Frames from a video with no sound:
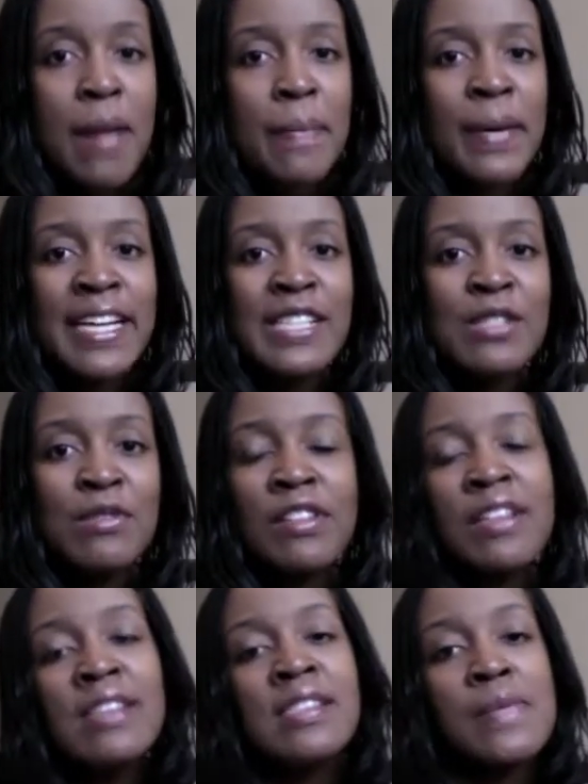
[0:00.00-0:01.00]
But it's
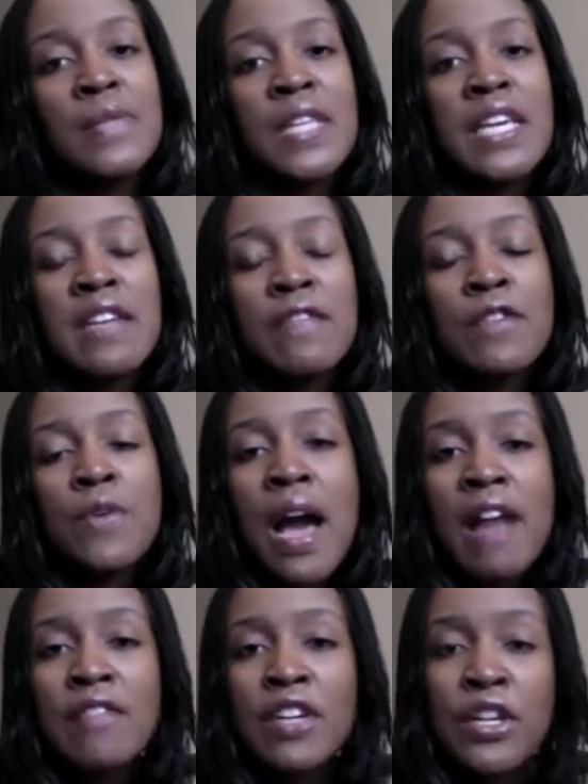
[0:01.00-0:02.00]
really something, if you
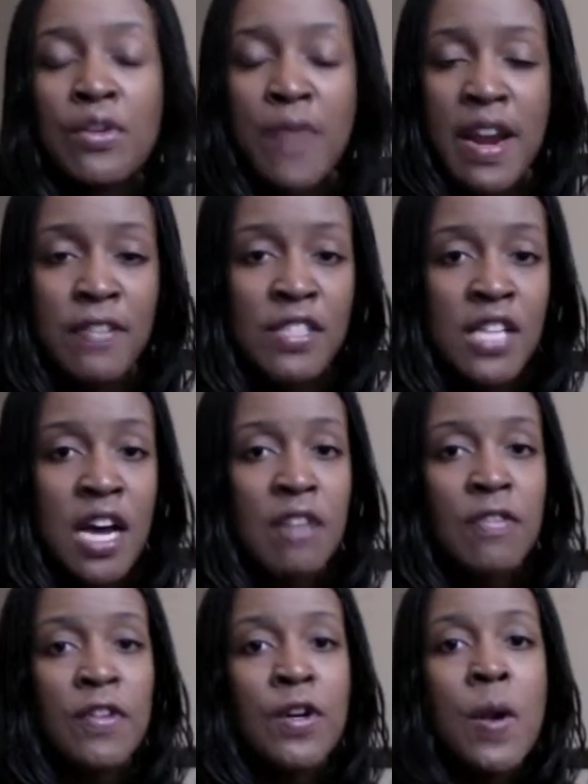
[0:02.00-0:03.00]
have a great
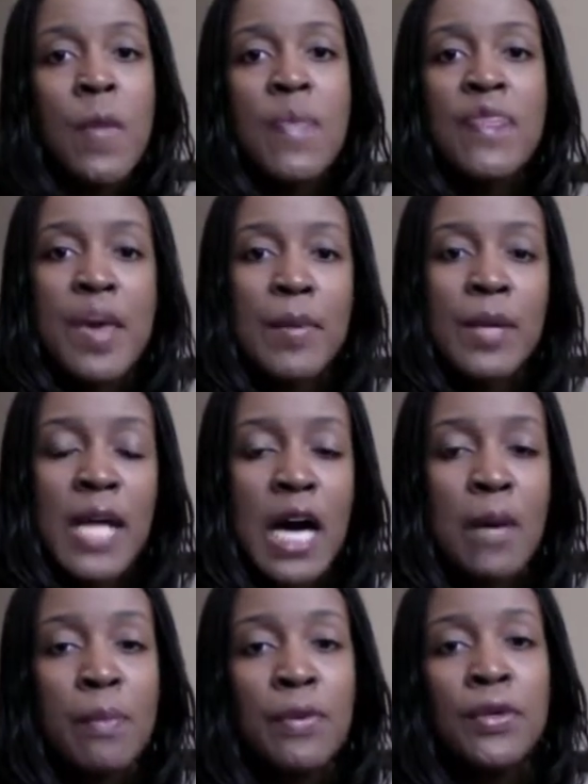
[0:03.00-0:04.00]
photographer, they will
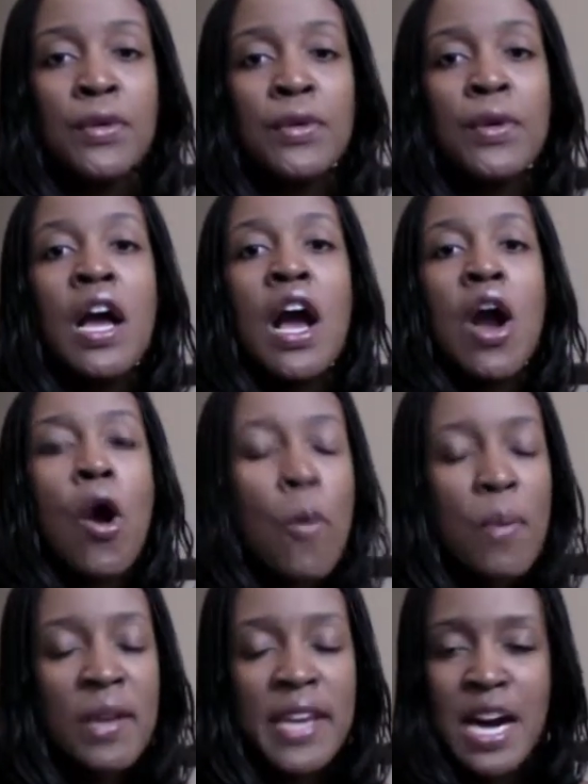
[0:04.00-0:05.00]
help you
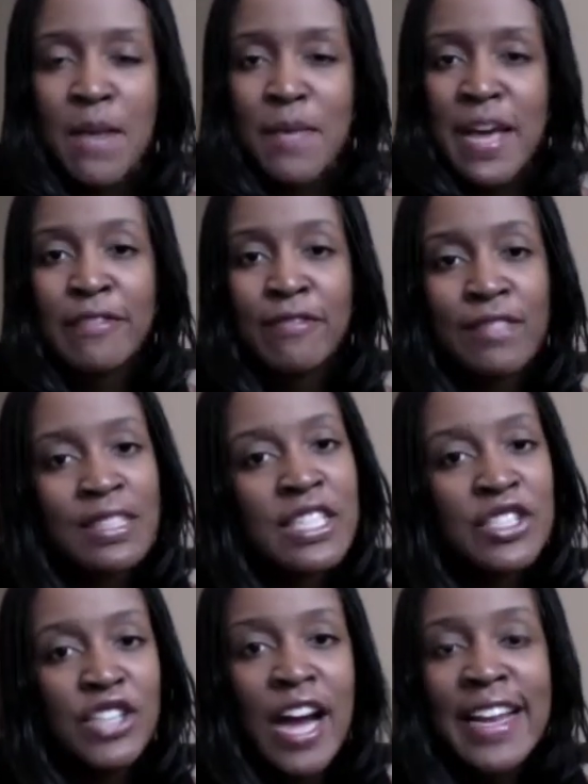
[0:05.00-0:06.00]
open up and really
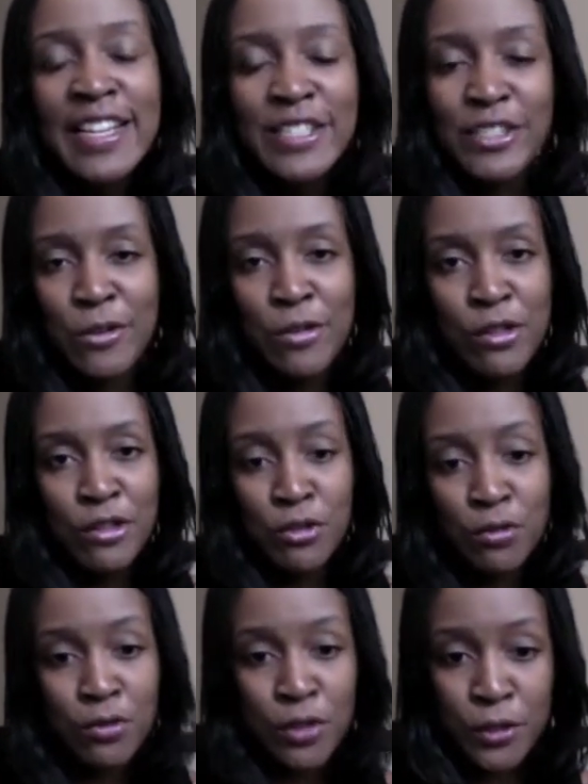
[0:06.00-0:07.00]
shine and show the
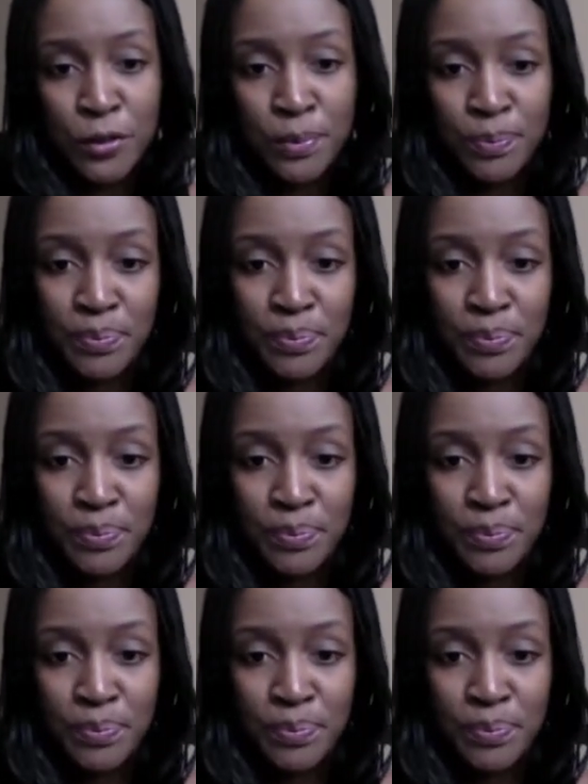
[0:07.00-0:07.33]
true you.